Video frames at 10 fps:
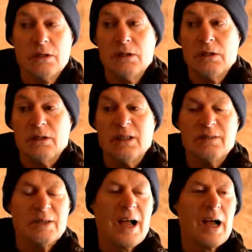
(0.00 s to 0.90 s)
I
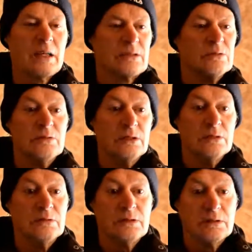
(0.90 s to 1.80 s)
never hassle
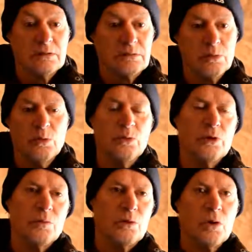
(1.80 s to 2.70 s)
you to, oh,
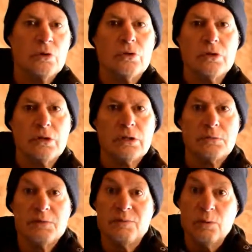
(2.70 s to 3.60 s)
you've got to do this.
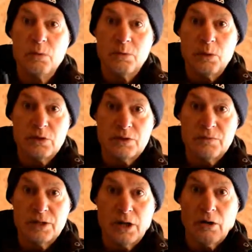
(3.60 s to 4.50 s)
Before we watch the
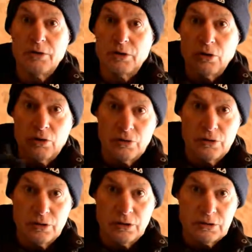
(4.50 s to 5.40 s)
video, you've got to
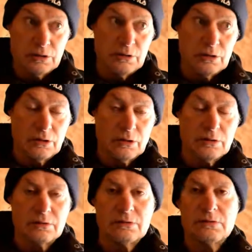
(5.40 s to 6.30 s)
do this and you've got...
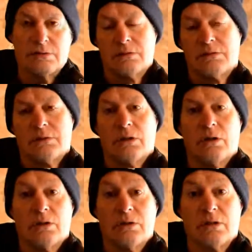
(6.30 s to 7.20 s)

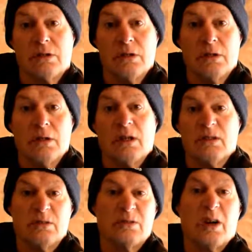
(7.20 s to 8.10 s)
Guys, I
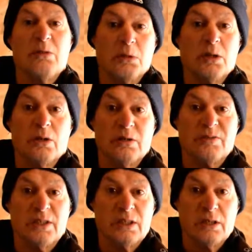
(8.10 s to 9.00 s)
just hope you like
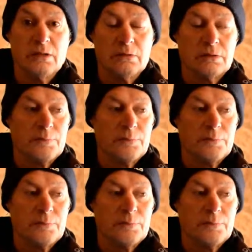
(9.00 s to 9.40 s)
the videos.